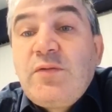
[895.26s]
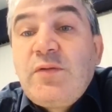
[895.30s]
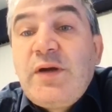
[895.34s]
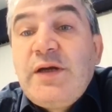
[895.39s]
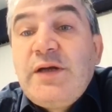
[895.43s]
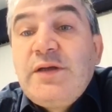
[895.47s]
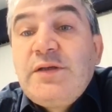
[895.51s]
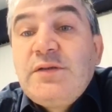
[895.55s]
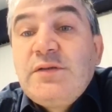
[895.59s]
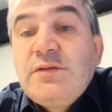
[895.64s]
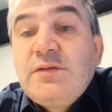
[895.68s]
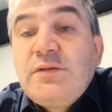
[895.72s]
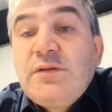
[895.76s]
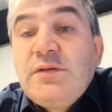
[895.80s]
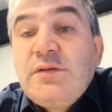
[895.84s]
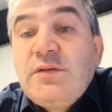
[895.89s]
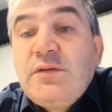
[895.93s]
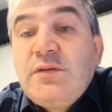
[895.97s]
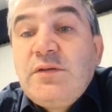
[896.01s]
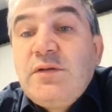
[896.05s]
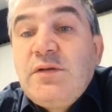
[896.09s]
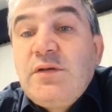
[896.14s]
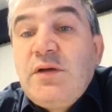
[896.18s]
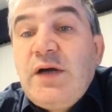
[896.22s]
Right?
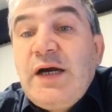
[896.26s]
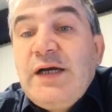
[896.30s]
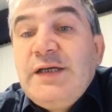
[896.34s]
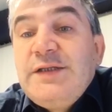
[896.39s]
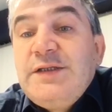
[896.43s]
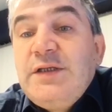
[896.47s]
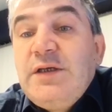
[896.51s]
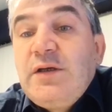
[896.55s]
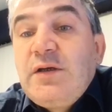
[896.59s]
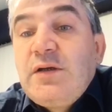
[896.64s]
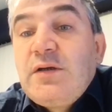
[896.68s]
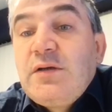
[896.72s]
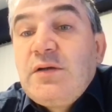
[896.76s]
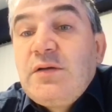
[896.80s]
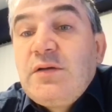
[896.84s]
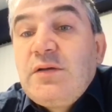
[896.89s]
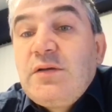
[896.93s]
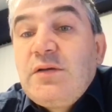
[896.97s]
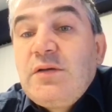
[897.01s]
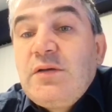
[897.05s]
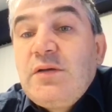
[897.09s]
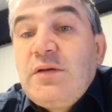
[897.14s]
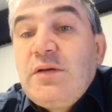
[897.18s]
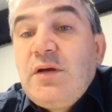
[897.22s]
I see.
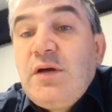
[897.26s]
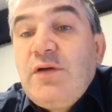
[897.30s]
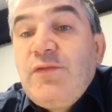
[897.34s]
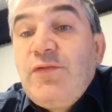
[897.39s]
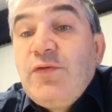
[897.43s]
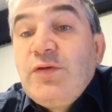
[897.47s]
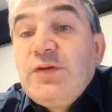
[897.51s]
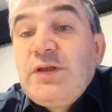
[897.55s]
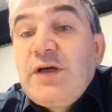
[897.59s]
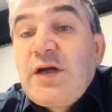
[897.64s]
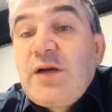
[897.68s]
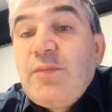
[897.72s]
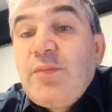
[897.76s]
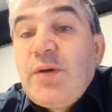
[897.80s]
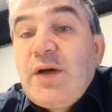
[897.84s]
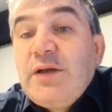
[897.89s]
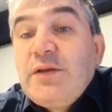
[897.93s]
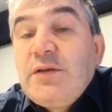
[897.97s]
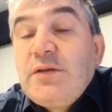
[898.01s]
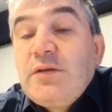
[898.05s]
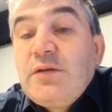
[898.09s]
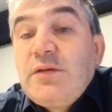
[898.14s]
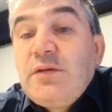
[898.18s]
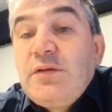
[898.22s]
For terabyte.